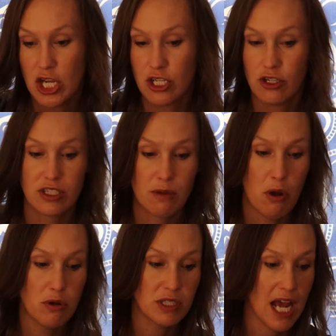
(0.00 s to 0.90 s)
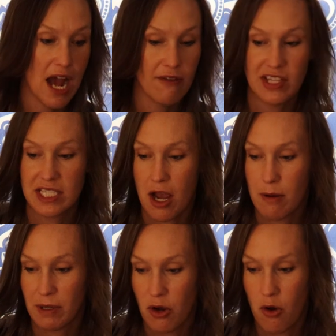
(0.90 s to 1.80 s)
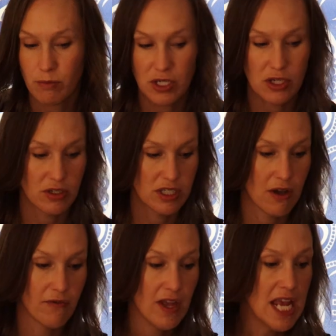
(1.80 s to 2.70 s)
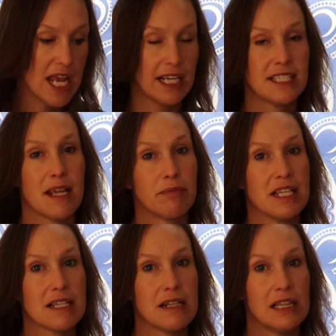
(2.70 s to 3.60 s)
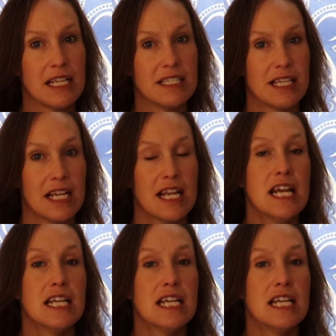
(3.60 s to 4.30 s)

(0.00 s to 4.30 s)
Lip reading: You're supposed to have this coming home to yourself, accept this cleansing,